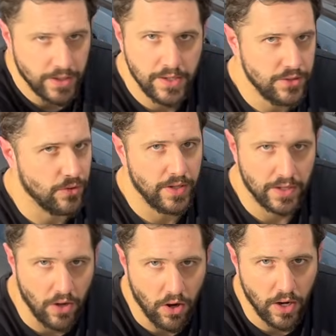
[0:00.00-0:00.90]
to enjoy the
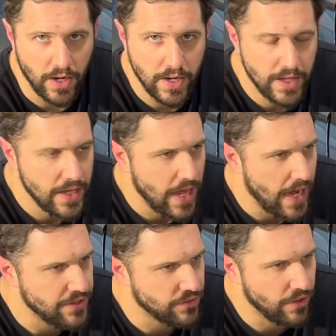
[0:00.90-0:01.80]
car. I
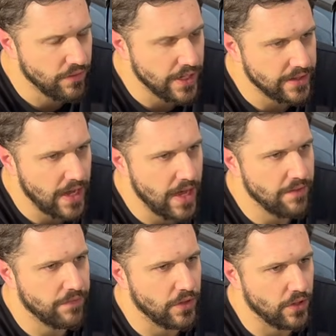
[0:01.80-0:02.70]
drove like that
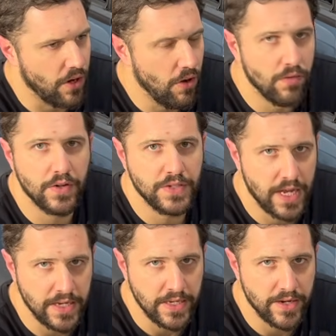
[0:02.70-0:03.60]
for over
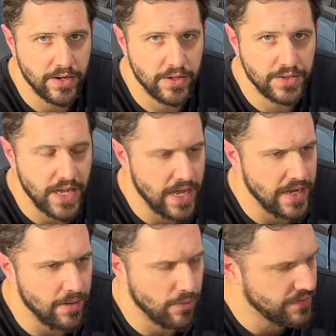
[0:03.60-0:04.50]
10 years, and
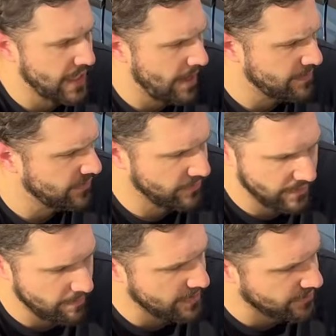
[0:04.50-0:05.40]
it was absolutely
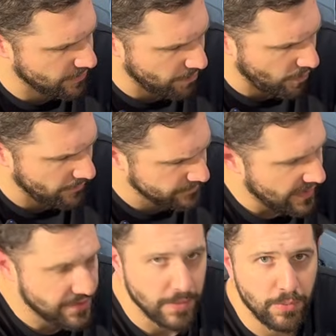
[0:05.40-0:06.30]
miserable.
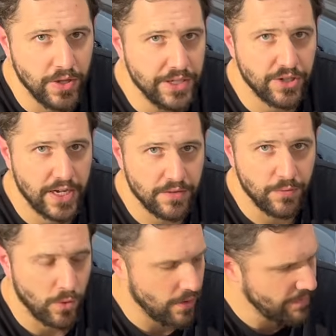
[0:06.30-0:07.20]
It's completely
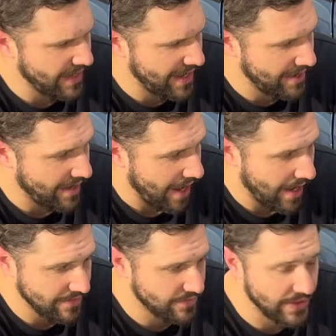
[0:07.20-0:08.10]
transformed, and
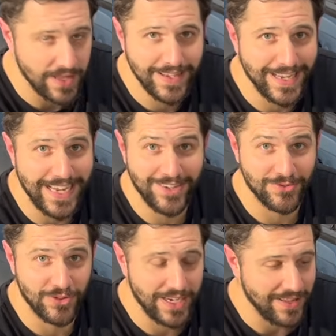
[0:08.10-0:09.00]
honestly, I think it handles
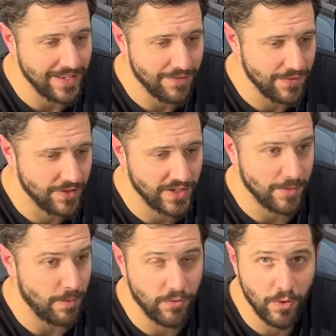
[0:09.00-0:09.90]
great. I think it feels like a
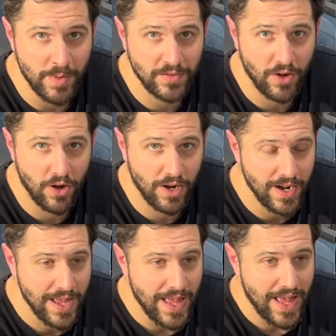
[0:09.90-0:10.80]
performance car.
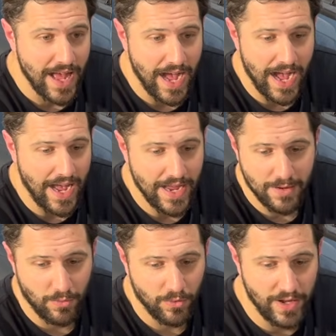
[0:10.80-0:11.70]
I
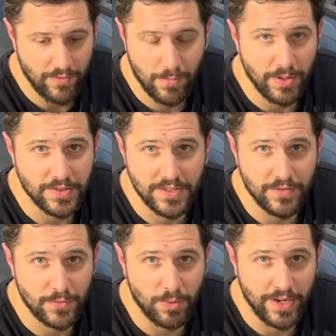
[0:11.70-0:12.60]
will never put stiff
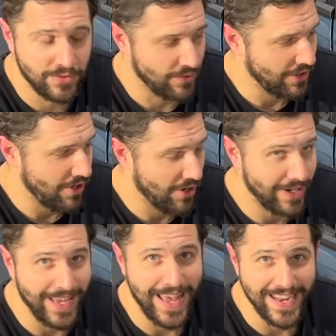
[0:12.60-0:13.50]
springs on a car
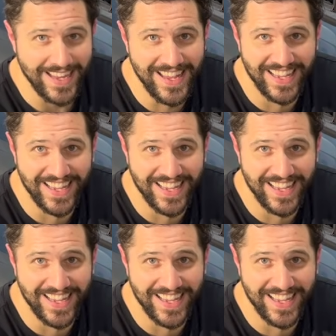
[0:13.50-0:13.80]
again.